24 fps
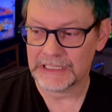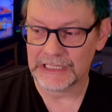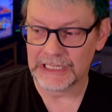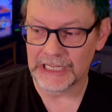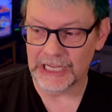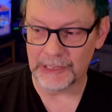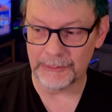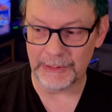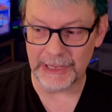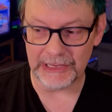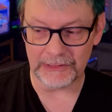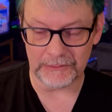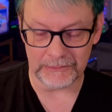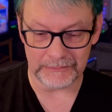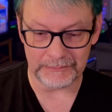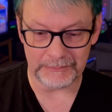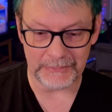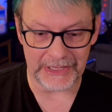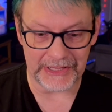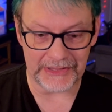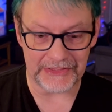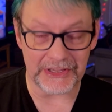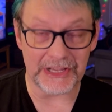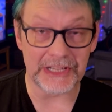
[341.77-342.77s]
about
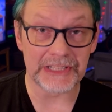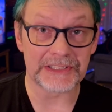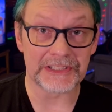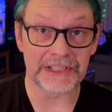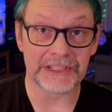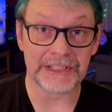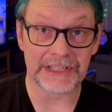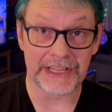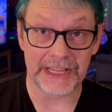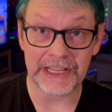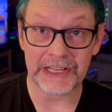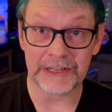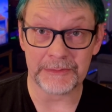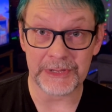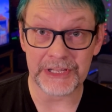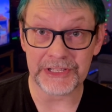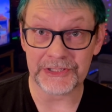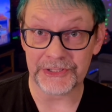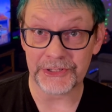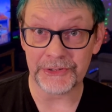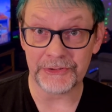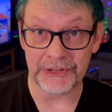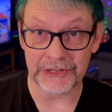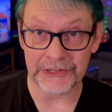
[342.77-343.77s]
my thoughts on ketamine
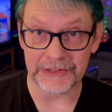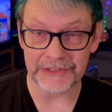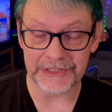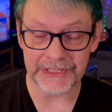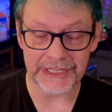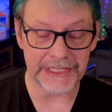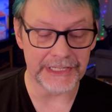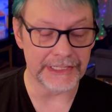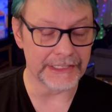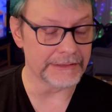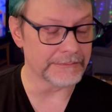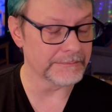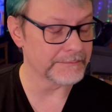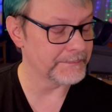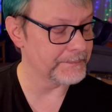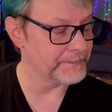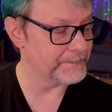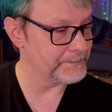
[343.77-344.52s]
2 years in.